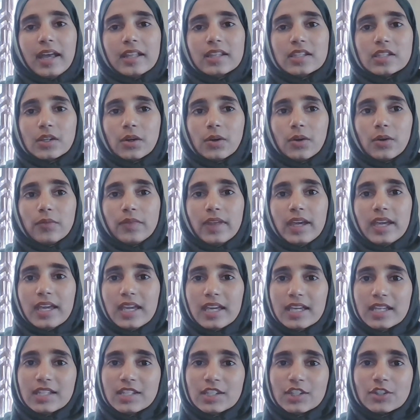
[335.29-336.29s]
And so the
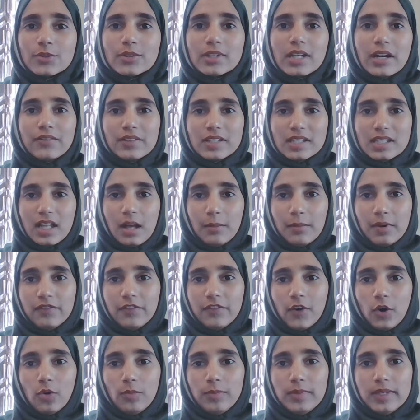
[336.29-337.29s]
history of
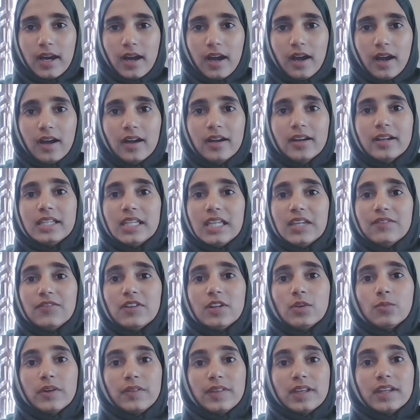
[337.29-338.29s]
Islamophobia,
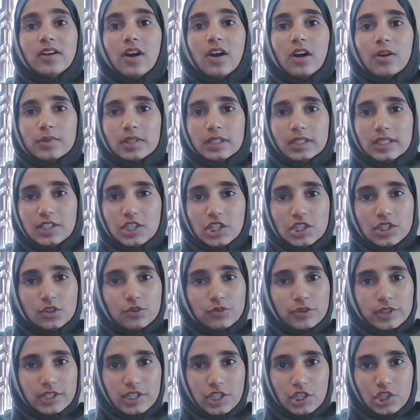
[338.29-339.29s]
even within our
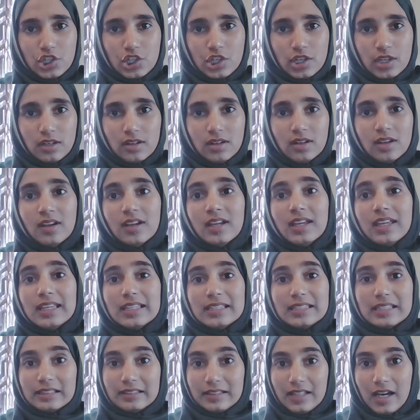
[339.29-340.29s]
religious tradition,
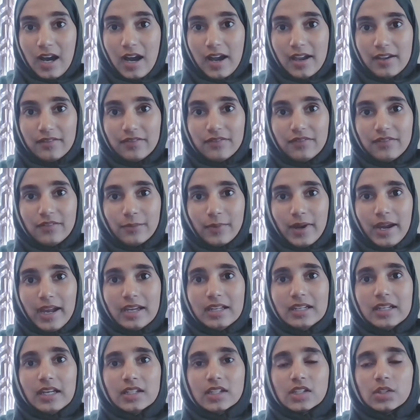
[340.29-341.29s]
is alive,
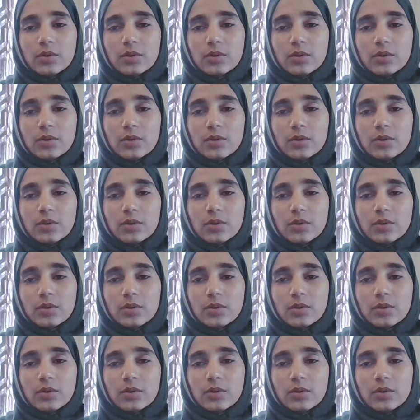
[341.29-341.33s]
right?